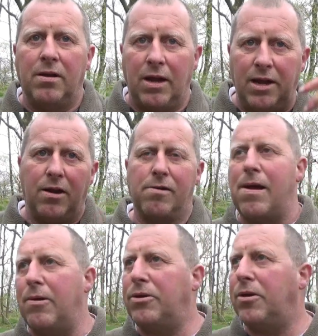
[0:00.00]
in and
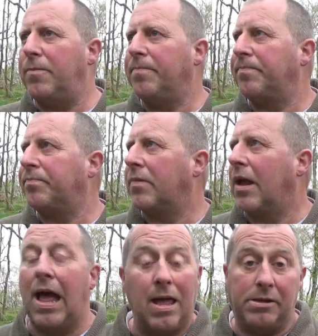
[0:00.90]
around you
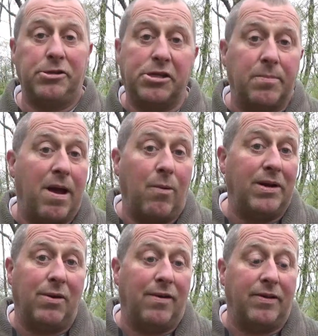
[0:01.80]
it's just a better way
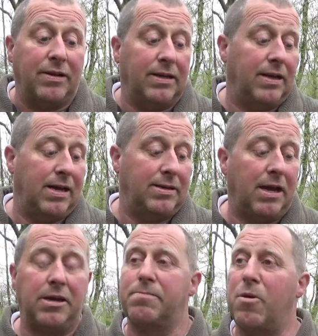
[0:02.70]
to have it and
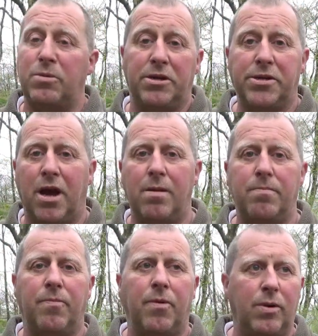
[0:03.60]
at this moment in
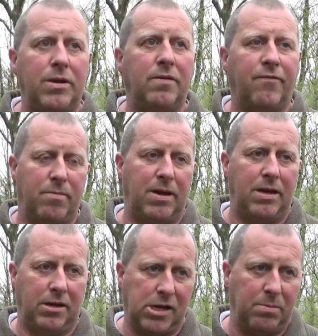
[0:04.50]
time the wind for me
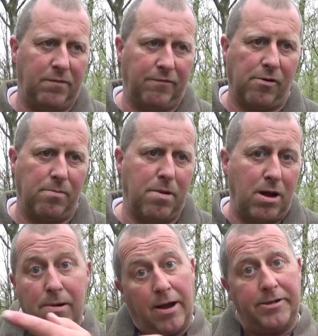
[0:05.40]
is coming from my
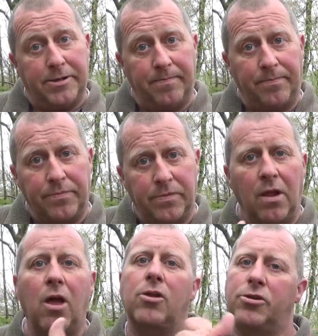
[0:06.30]
right
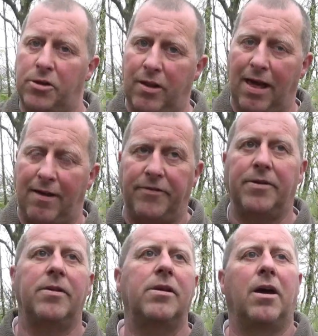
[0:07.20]
to the left
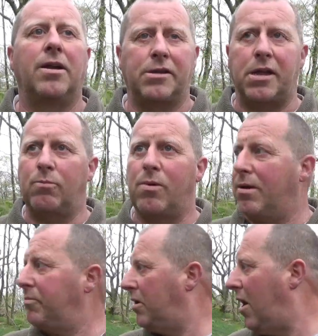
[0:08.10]
and that's where
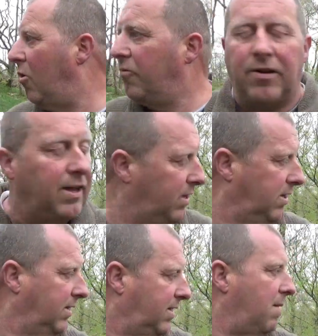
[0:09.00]
I'm going to hopefully
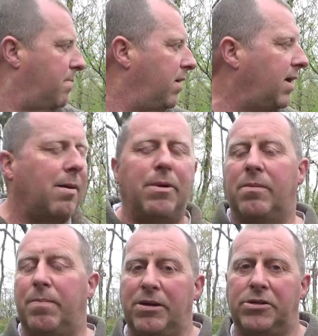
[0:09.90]
get my
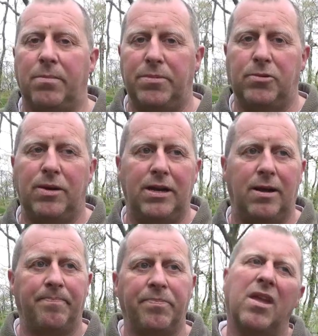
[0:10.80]
hammock pitched up between
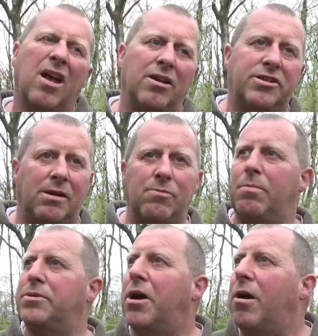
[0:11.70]
here I'll check with
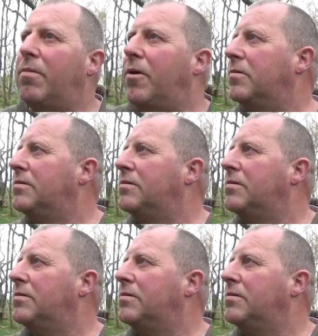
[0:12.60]
my tarp though